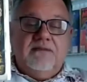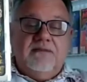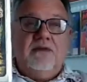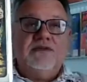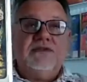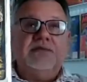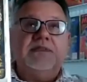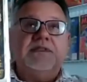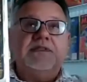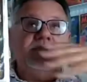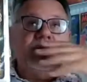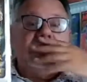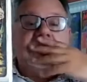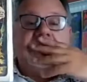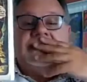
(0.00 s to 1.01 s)
I've also been
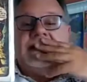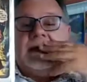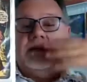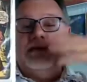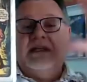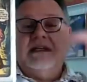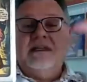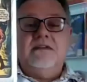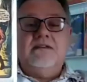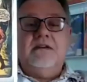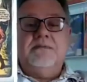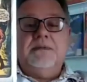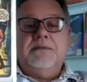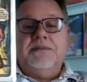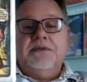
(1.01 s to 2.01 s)
spending time in here.
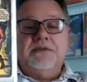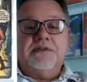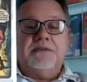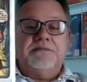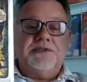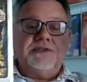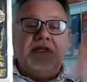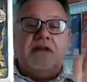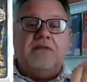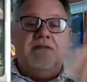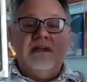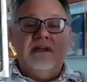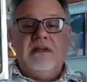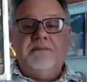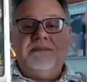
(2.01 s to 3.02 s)
I've been putting some
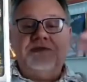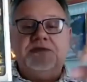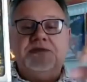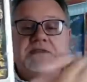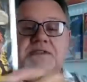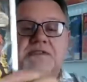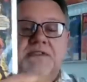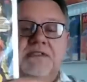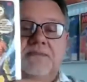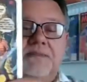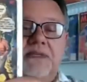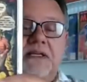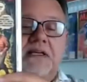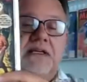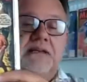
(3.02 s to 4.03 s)
shelving up, as you can see
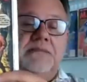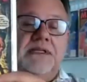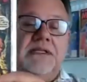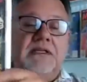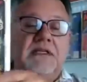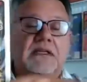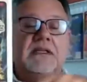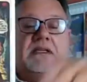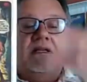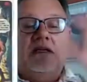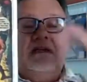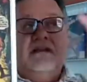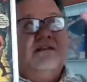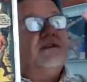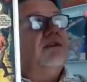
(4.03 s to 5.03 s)
behind me.
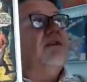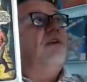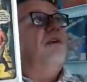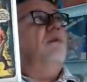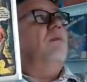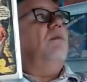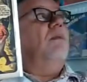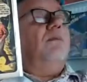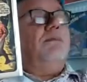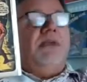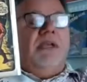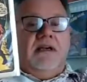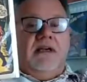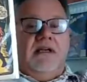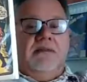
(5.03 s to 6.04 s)
So the whole wall
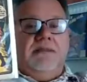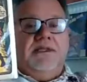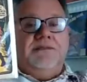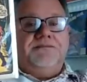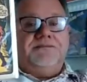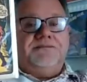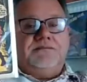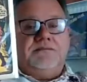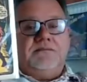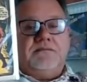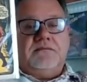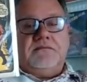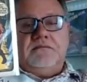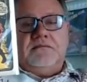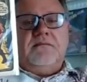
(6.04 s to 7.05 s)
behind me
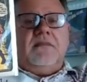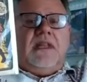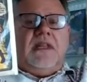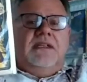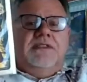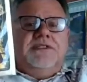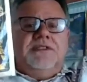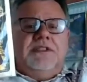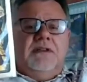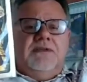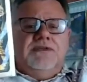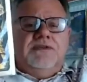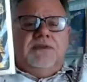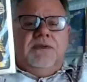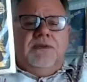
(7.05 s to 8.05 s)
The
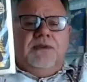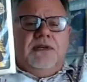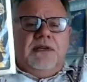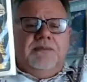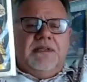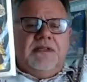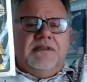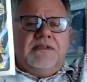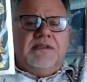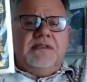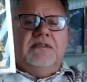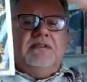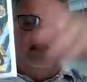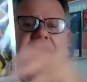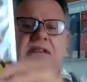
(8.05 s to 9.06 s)
shelves all the way up to the
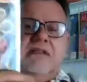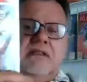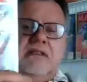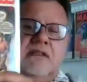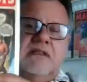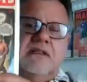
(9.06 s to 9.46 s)
ceiling.